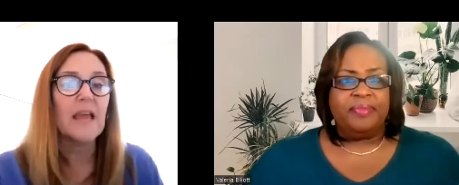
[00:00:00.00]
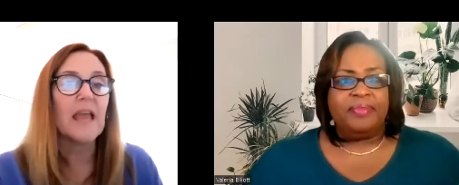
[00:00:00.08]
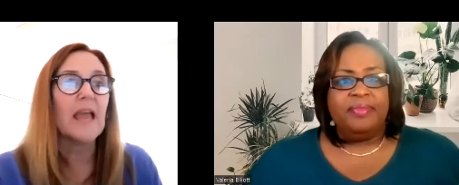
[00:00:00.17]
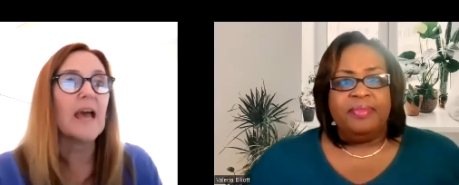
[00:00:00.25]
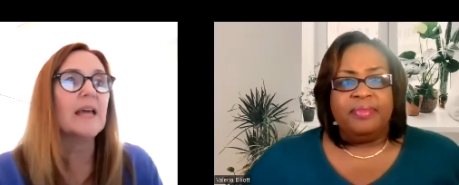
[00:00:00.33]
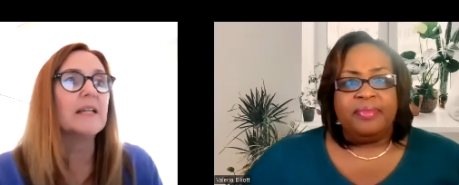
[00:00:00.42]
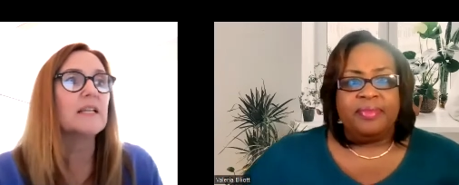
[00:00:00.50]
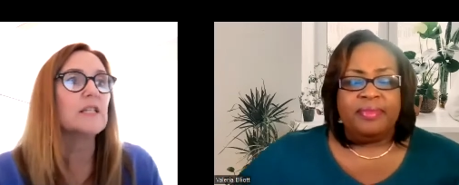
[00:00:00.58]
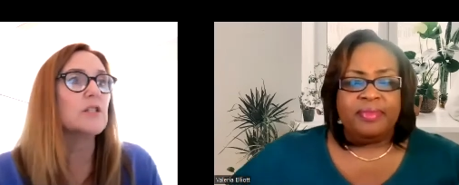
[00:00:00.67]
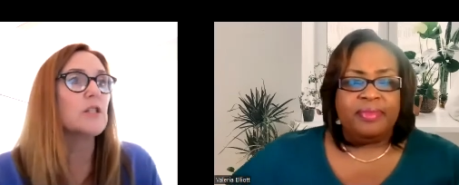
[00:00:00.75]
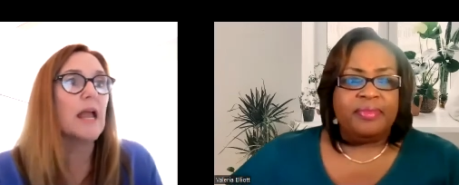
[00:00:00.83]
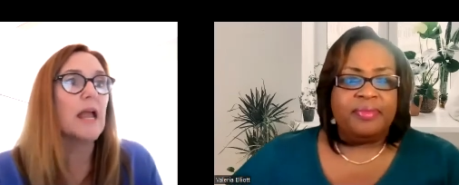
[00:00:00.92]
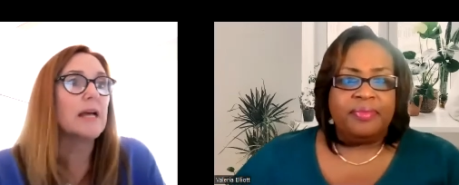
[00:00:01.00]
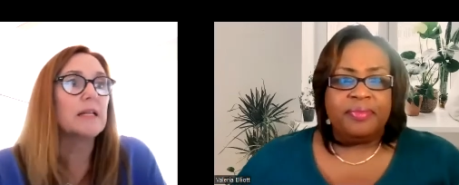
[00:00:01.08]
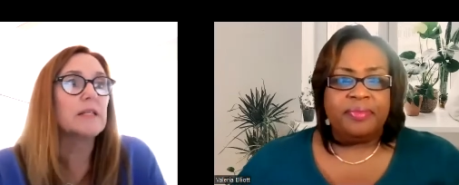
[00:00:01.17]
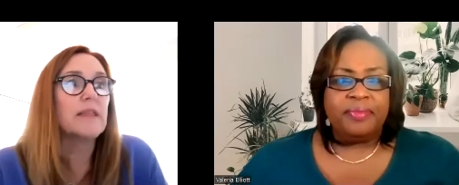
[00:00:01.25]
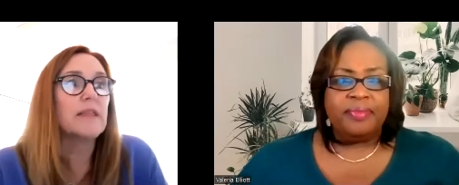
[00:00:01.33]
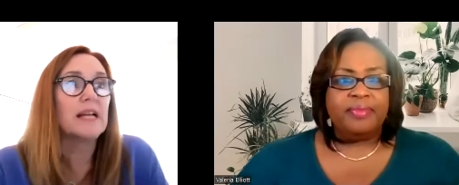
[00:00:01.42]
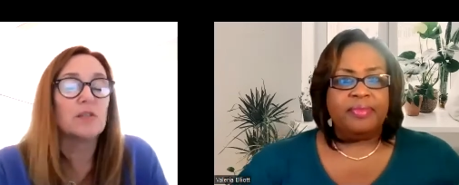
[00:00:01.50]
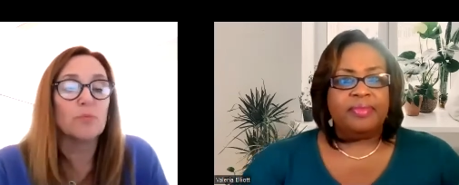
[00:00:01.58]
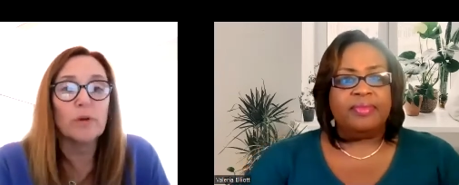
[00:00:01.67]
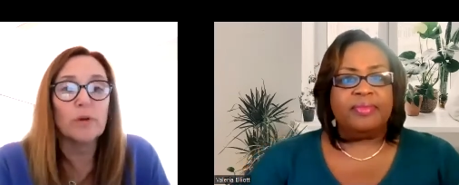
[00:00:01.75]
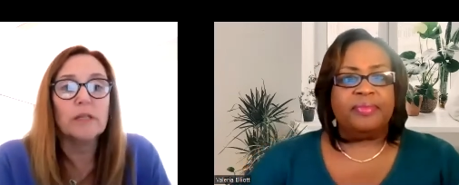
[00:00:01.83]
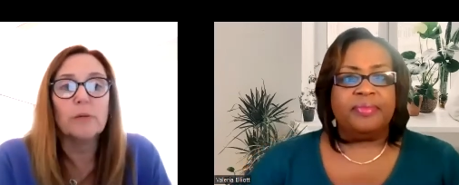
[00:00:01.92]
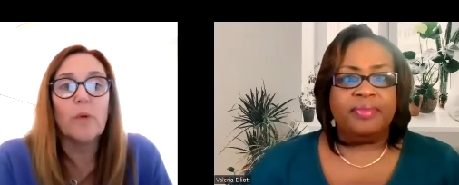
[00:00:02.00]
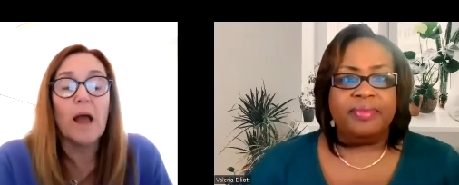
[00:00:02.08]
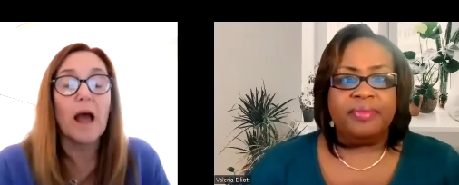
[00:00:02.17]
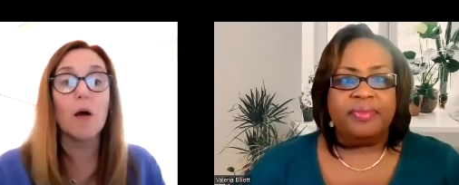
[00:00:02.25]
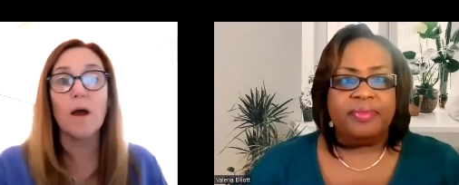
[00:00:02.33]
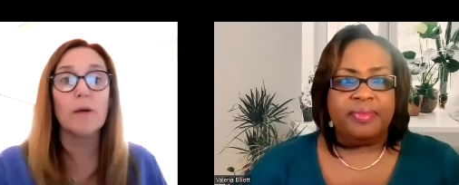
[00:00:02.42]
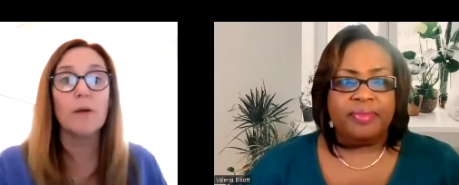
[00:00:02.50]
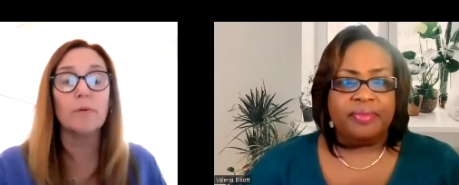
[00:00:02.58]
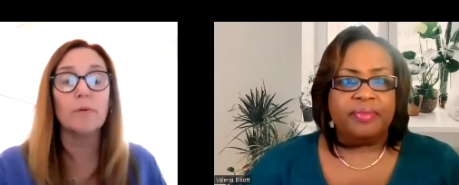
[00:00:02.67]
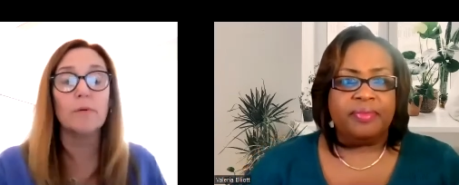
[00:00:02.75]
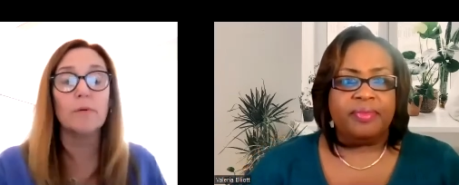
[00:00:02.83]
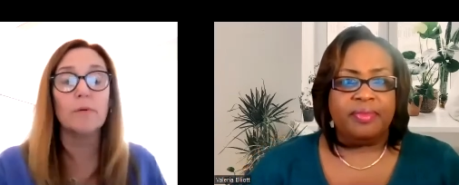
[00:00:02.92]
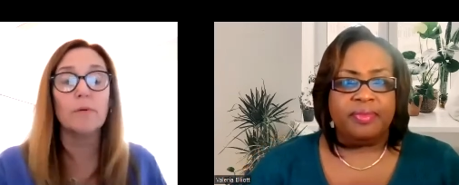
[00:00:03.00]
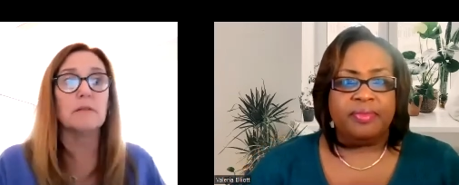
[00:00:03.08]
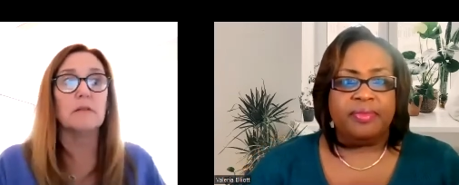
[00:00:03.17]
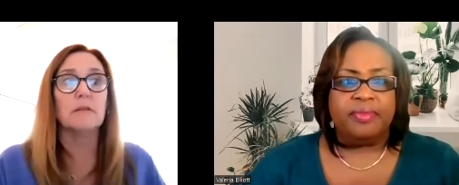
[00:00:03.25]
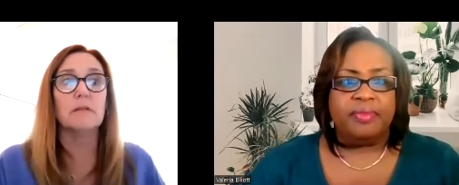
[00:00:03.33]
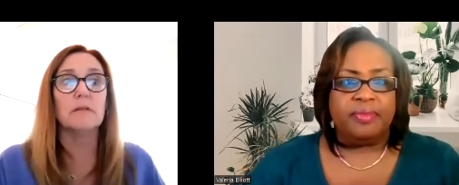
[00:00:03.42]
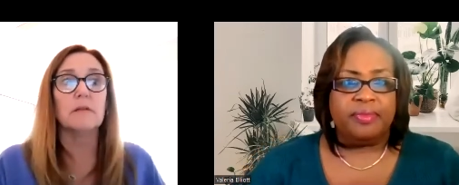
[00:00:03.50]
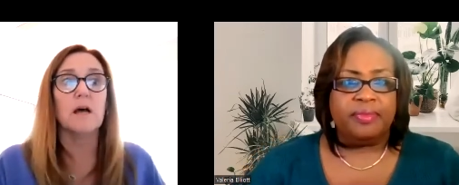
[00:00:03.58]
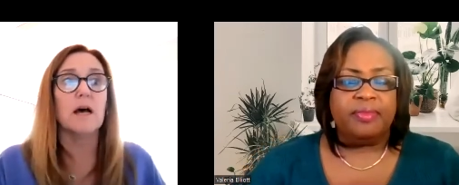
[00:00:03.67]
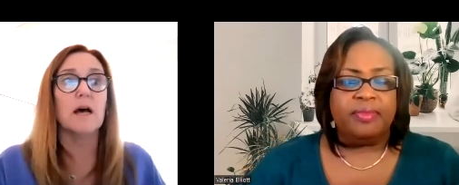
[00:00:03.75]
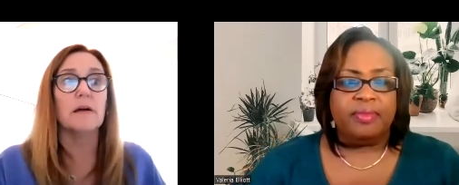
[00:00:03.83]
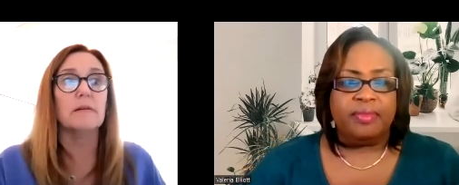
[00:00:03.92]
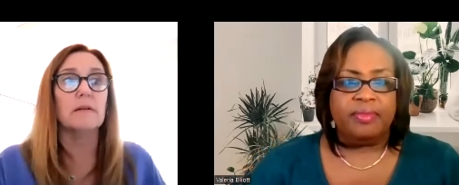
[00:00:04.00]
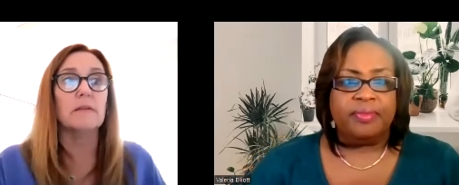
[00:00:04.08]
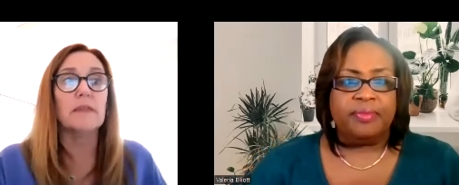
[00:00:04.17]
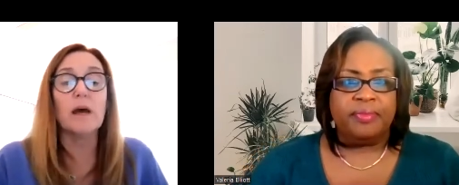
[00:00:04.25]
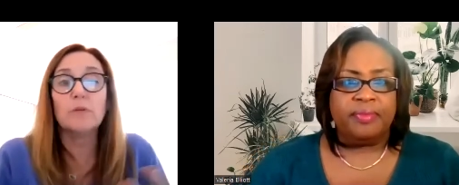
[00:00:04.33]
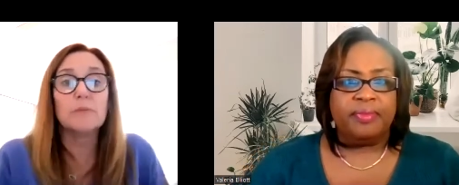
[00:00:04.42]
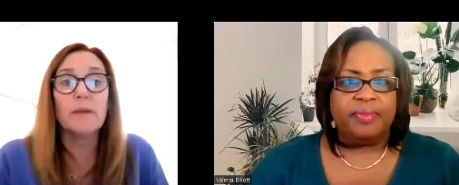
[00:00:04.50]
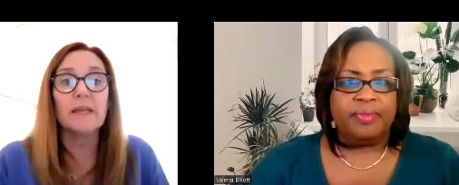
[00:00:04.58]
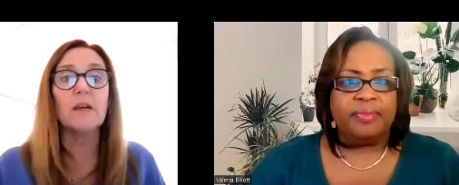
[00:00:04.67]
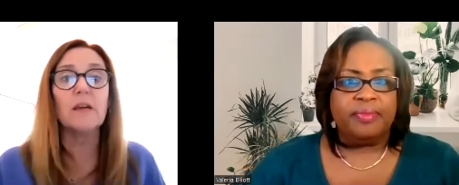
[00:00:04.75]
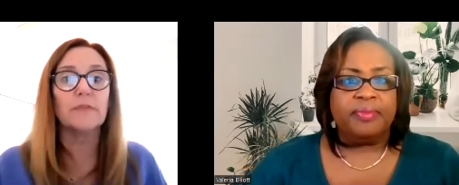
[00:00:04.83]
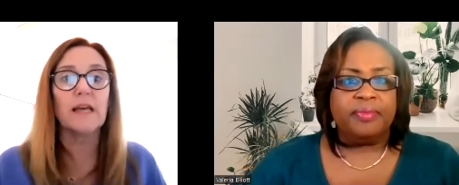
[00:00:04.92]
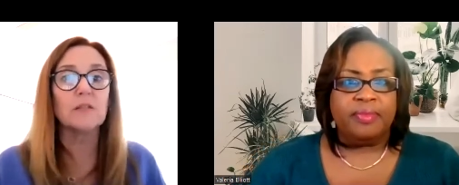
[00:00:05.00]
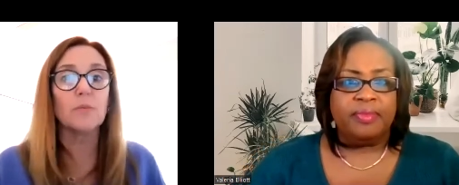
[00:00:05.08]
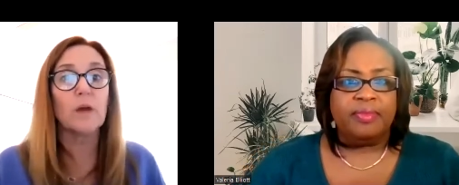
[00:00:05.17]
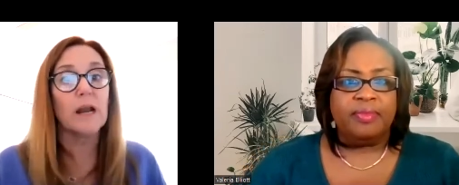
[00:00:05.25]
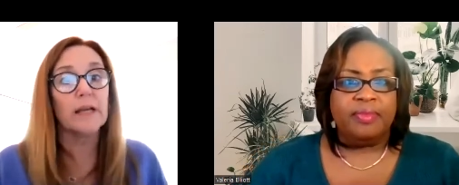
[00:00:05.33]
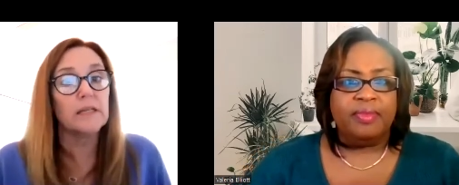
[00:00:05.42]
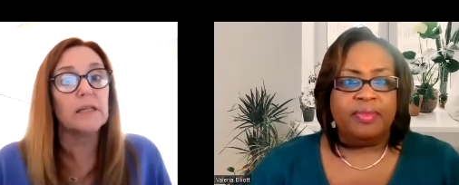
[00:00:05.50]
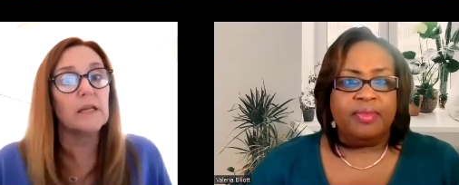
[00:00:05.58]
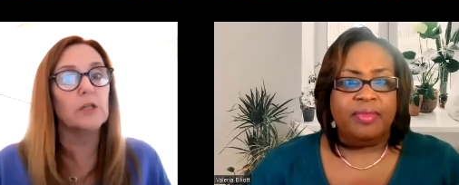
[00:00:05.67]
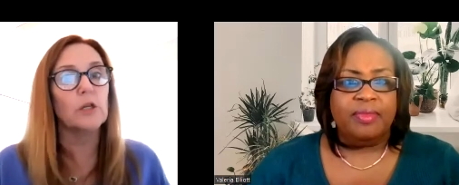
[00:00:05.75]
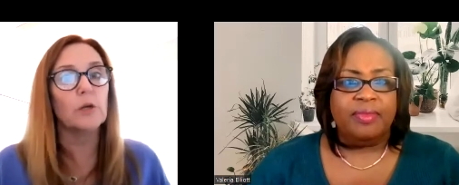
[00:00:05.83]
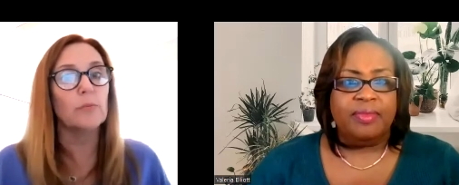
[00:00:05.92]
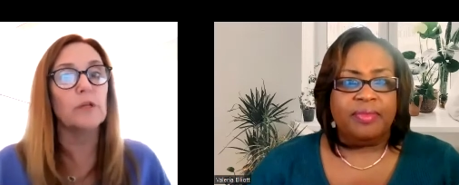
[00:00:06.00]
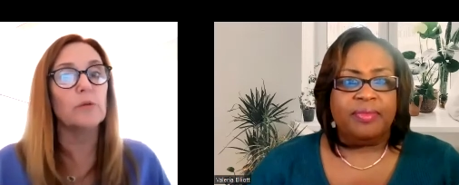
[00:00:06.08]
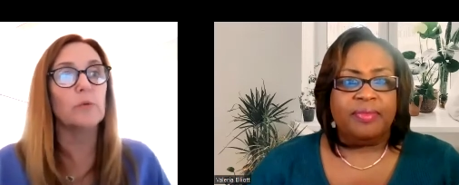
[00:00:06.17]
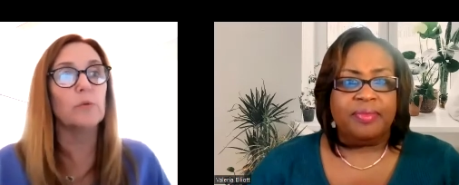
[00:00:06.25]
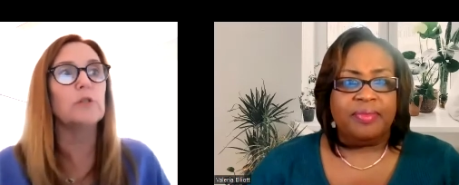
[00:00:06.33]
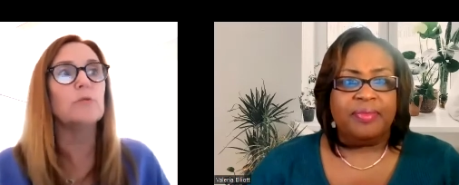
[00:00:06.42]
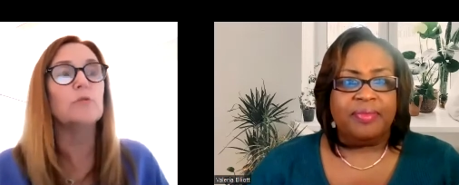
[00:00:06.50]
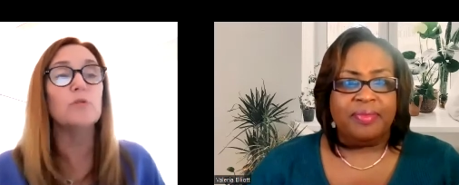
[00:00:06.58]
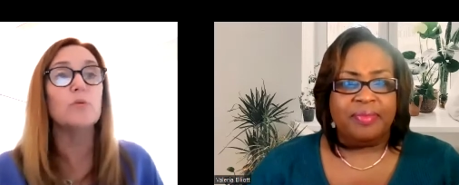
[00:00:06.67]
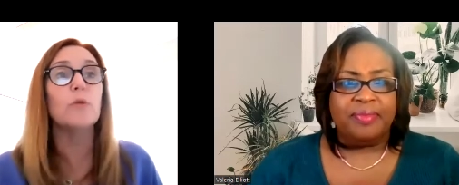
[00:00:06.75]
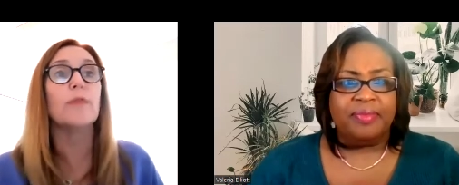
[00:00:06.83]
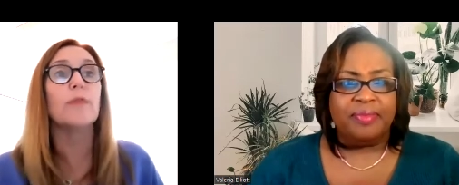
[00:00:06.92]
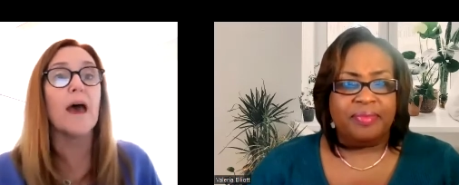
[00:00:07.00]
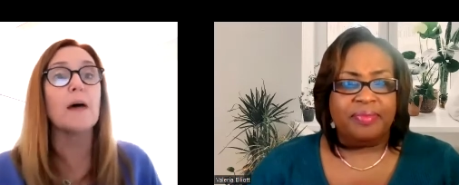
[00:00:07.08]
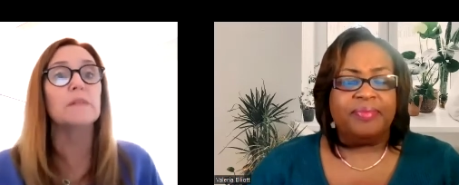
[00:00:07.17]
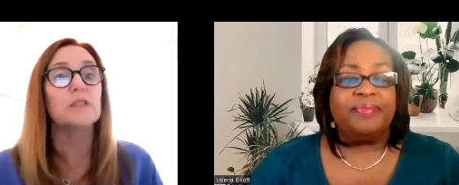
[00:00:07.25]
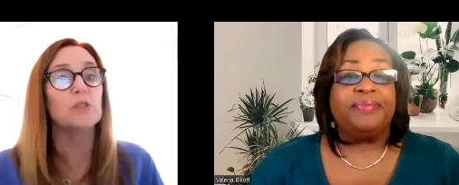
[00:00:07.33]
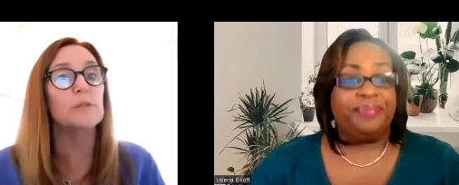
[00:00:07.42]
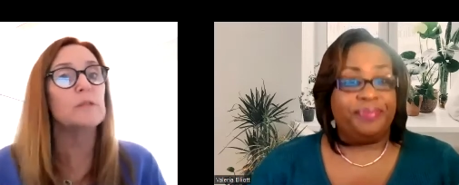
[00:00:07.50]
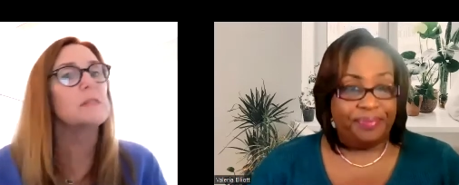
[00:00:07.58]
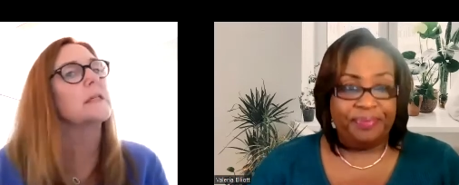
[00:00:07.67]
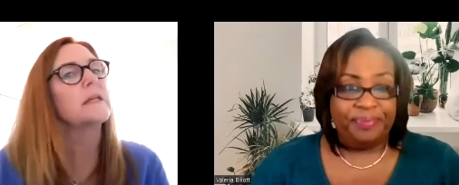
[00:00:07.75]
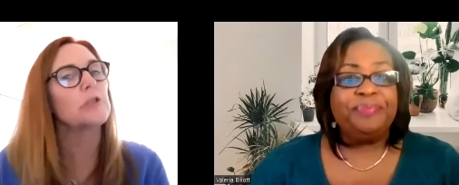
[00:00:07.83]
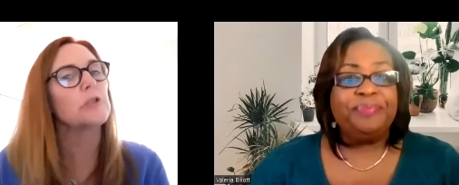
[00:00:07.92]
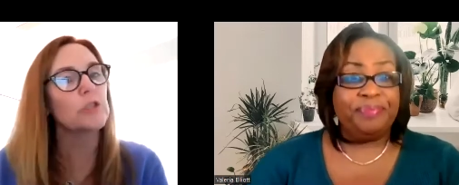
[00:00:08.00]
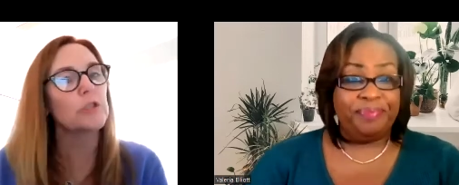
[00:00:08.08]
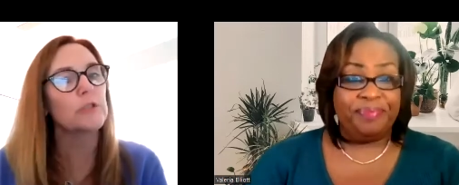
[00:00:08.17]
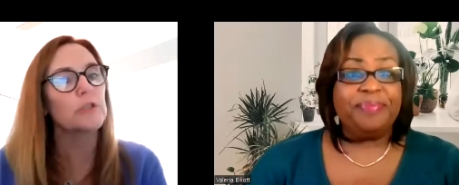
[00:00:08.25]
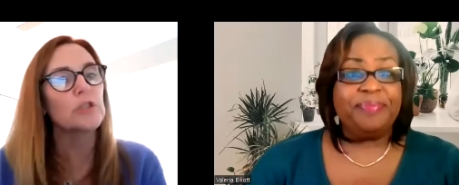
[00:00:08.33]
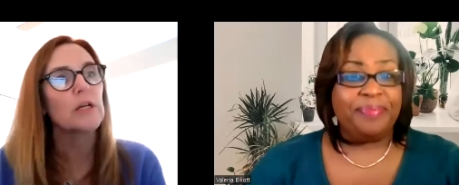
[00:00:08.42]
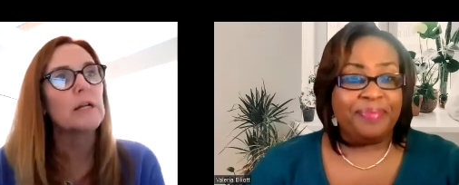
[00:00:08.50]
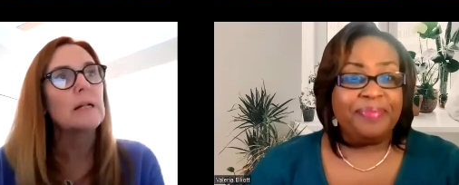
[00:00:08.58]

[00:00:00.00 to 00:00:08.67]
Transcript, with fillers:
Speaker 1: And and that's really how i was uh that was my gift that's what i did you know when when you do that much music in mm-hmm. a church